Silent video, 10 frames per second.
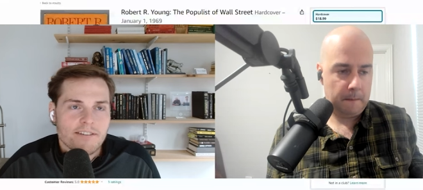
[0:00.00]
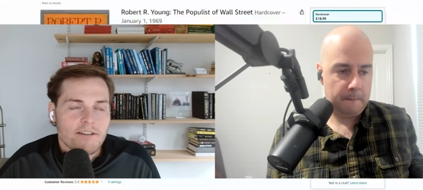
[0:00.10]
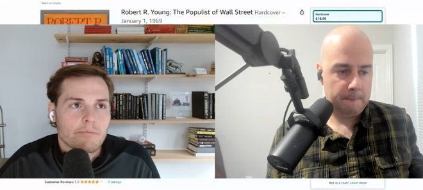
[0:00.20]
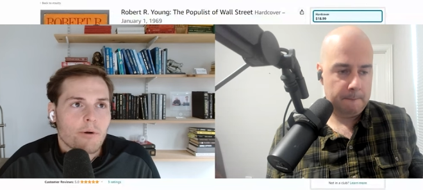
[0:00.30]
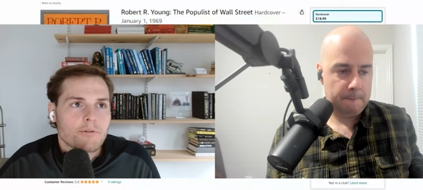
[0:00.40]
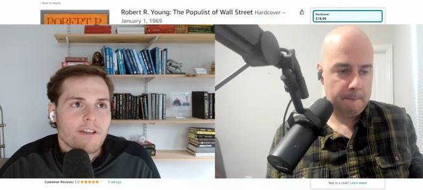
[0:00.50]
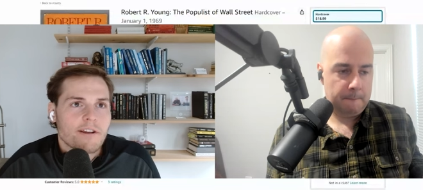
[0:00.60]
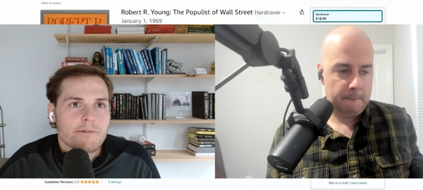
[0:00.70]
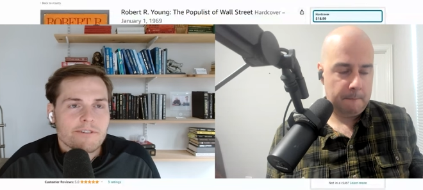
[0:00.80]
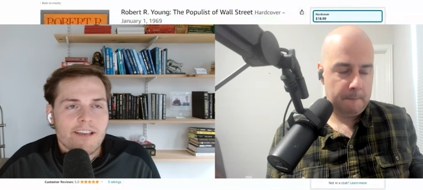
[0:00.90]
Speaker 1: and the approach that
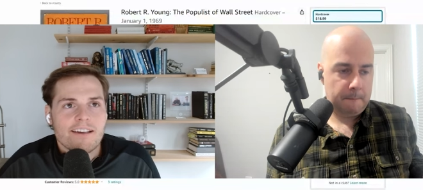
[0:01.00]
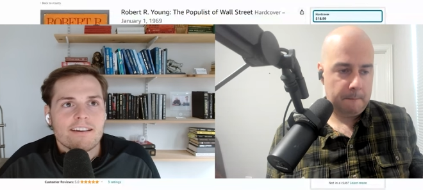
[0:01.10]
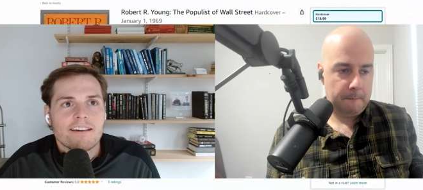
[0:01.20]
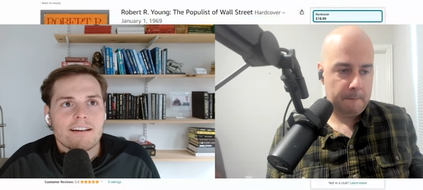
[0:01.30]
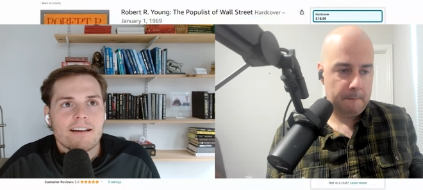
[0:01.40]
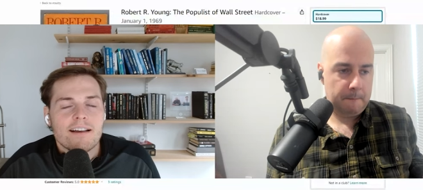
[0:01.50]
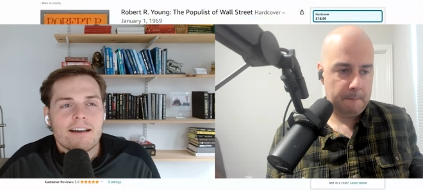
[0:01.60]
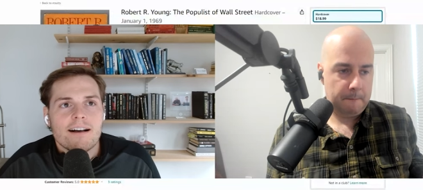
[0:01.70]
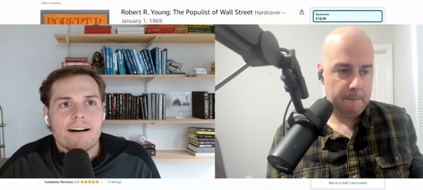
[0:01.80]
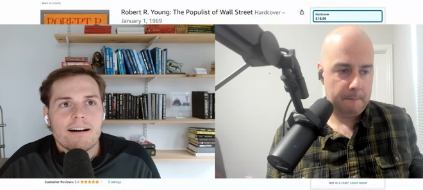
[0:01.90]
he was taking.
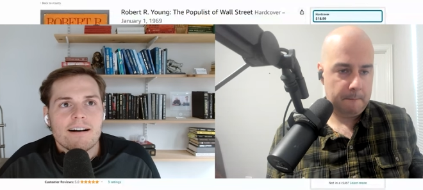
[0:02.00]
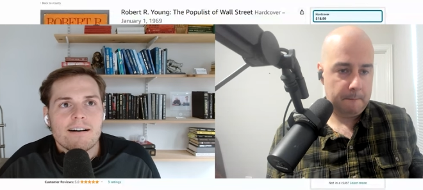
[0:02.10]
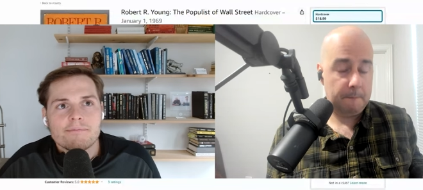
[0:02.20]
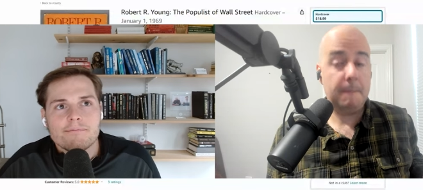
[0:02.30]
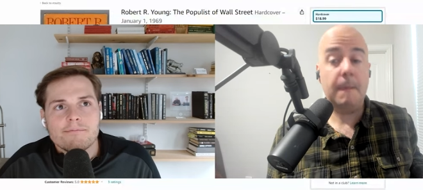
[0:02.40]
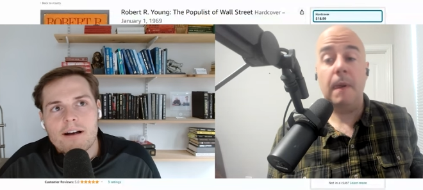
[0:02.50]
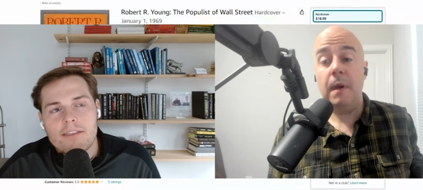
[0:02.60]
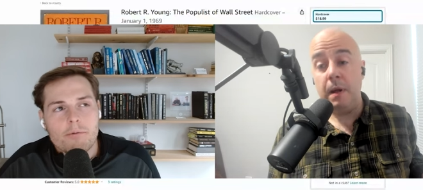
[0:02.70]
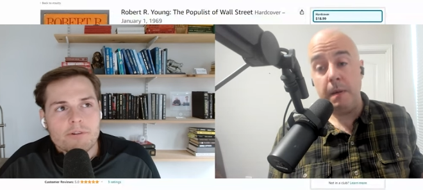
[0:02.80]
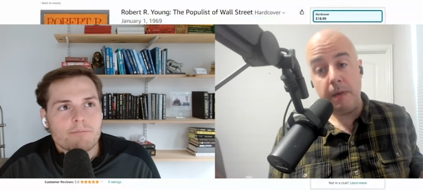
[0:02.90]
Um, I
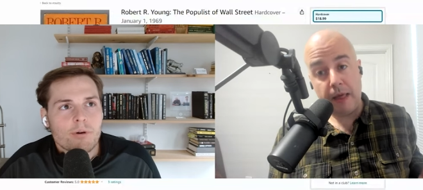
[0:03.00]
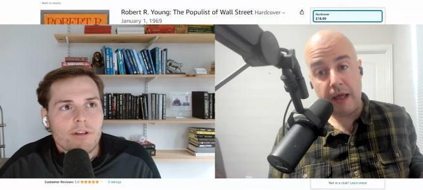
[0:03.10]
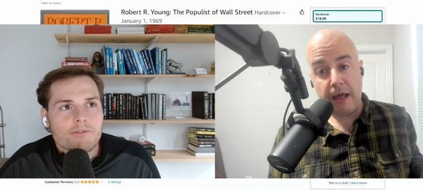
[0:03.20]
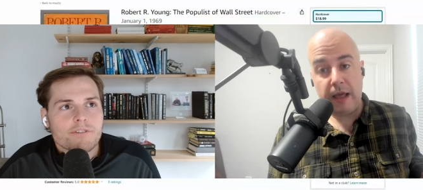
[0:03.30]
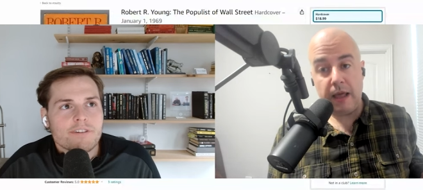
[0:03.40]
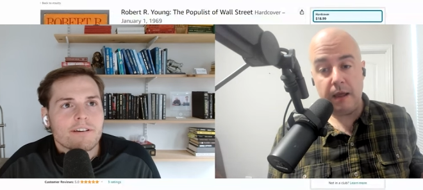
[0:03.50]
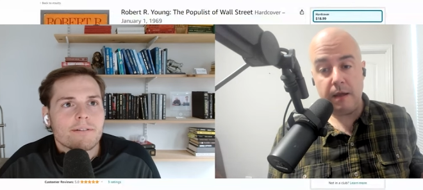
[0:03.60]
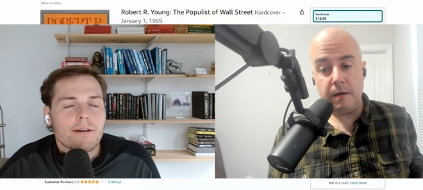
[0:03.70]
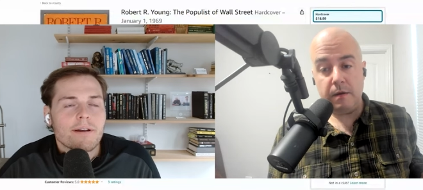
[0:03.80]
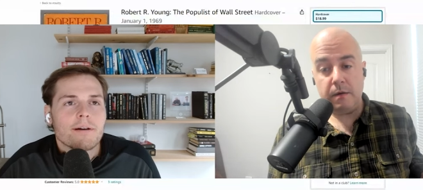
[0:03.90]
thought was pretty interesting.
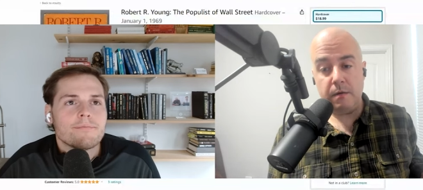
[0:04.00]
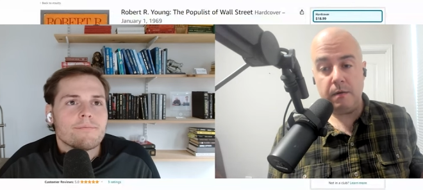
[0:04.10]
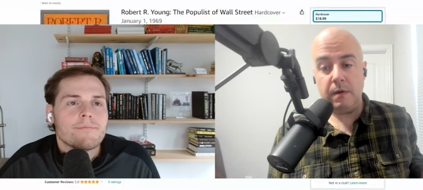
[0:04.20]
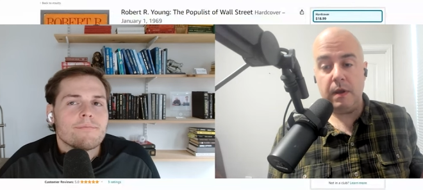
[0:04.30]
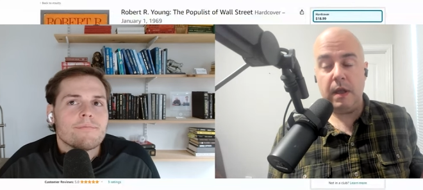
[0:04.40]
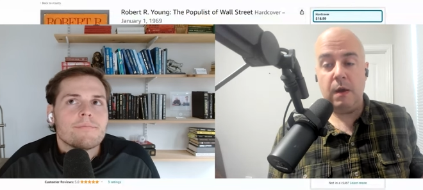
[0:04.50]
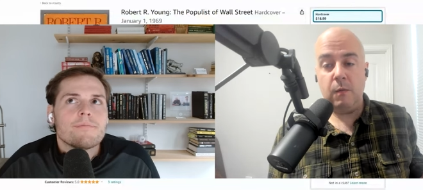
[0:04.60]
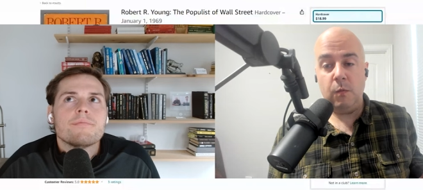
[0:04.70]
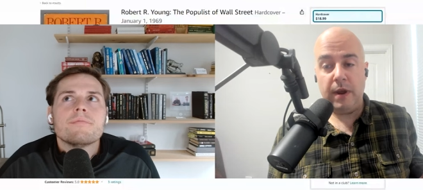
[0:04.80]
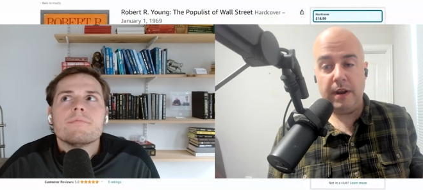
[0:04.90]
Speaker 2: Yeah.
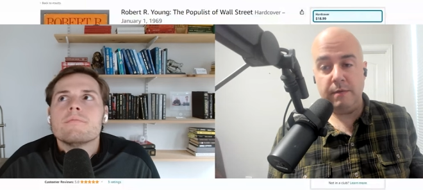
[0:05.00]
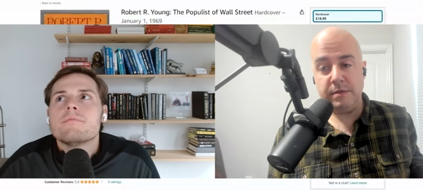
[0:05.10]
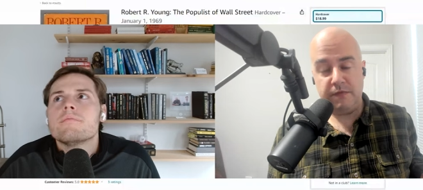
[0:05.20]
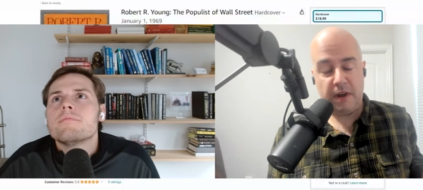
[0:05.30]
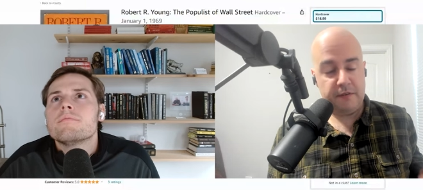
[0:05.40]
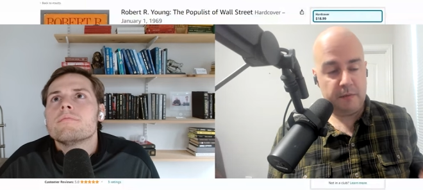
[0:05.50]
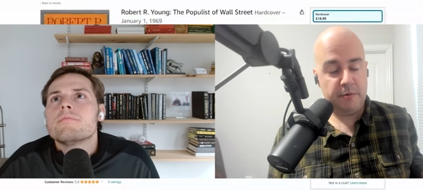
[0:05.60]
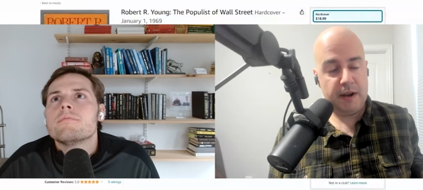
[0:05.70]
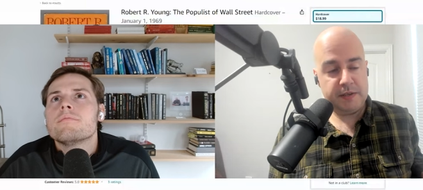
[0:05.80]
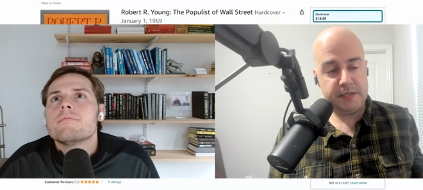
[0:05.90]
And when he was involved in a
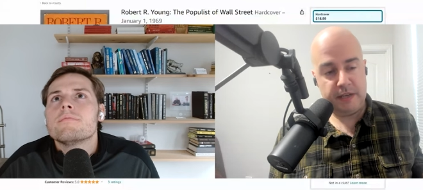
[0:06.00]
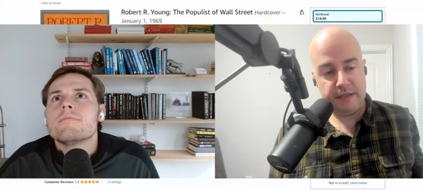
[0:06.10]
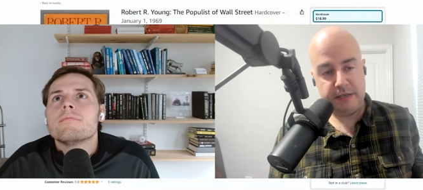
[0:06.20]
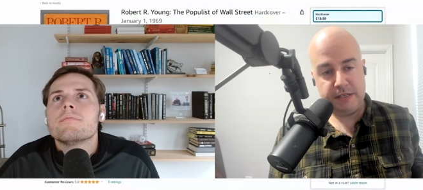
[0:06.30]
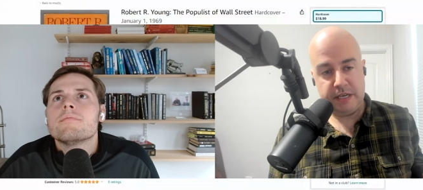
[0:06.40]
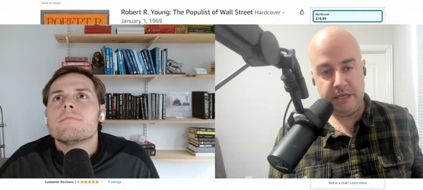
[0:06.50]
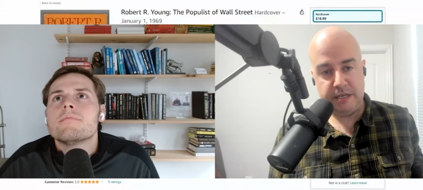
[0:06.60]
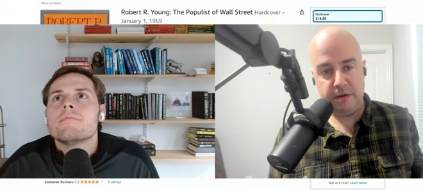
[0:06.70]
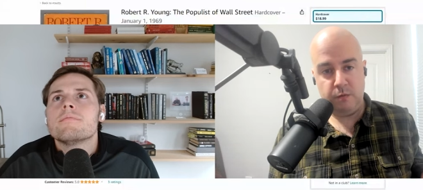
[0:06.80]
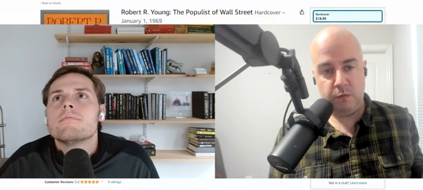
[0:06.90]
proxy like this, he
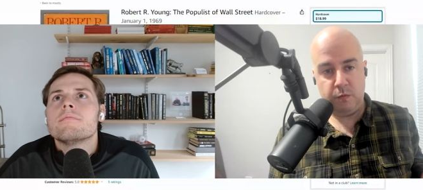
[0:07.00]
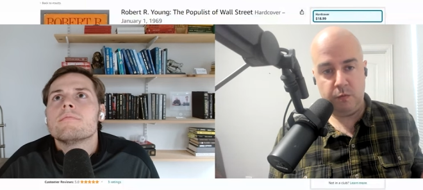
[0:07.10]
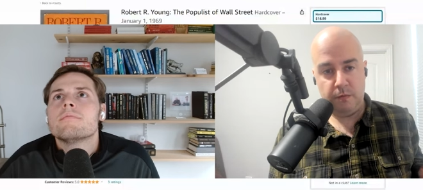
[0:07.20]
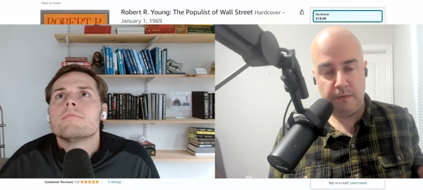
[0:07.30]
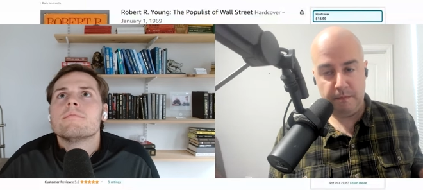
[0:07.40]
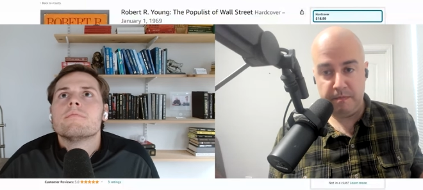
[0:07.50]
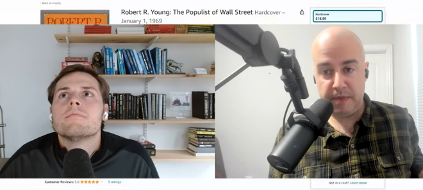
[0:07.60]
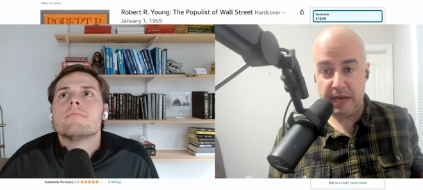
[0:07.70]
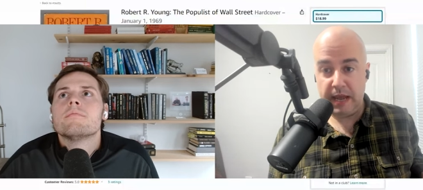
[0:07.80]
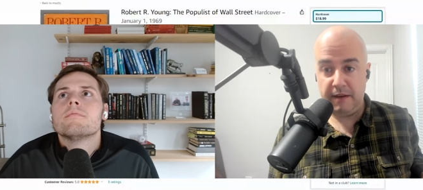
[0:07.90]
did
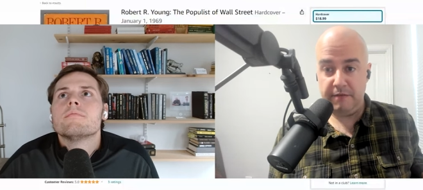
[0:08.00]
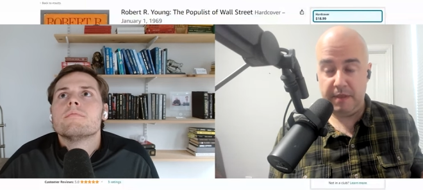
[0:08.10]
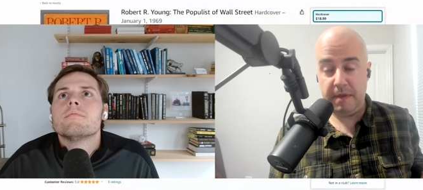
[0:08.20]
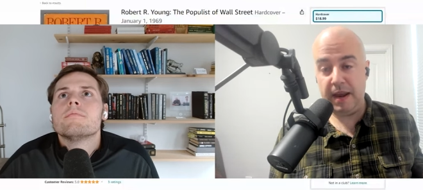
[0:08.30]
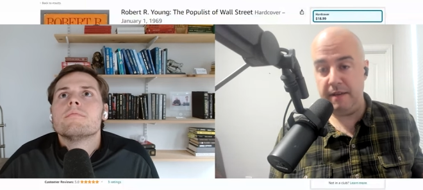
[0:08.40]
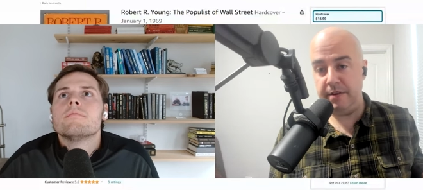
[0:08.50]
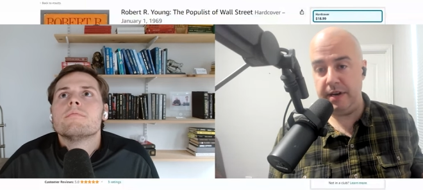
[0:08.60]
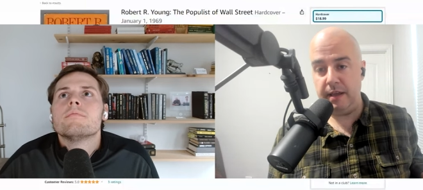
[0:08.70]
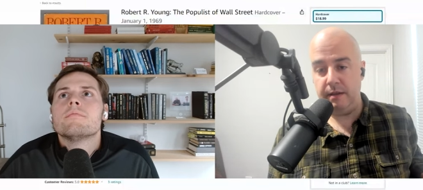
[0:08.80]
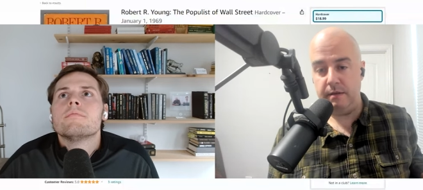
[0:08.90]
meet. They met every
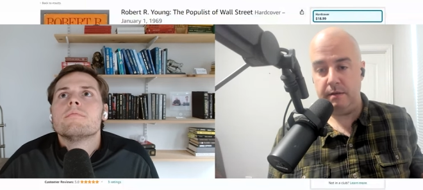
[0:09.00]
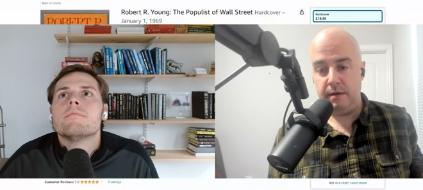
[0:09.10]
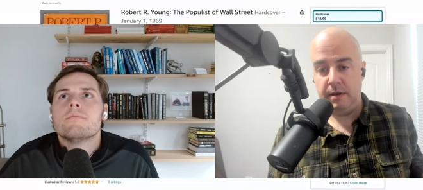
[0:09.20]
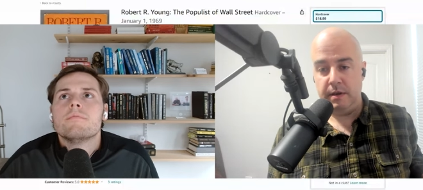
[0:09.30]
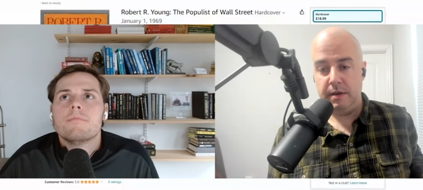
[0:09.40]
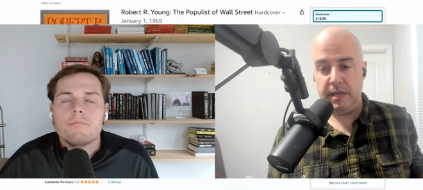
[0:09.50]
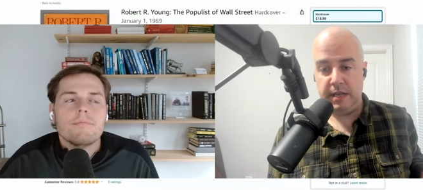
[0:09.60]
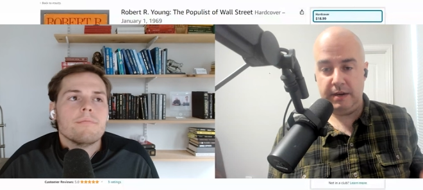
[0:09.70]
day. He